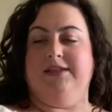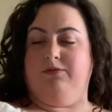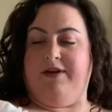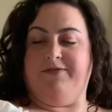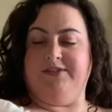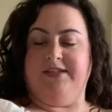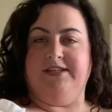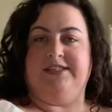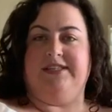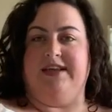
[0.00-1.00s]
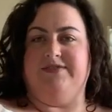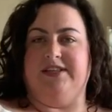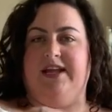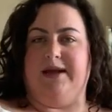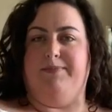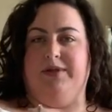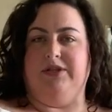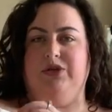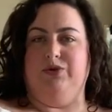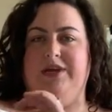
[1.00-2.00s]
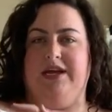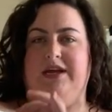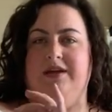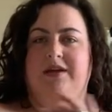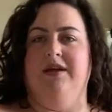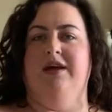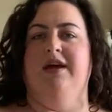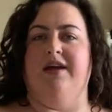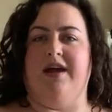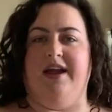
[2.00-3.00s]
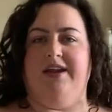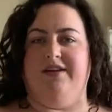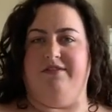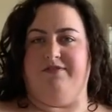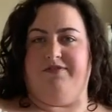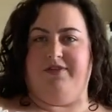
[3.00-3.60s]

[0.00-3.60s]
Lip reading: little ruffles at the sleeves and like a ballooning kind of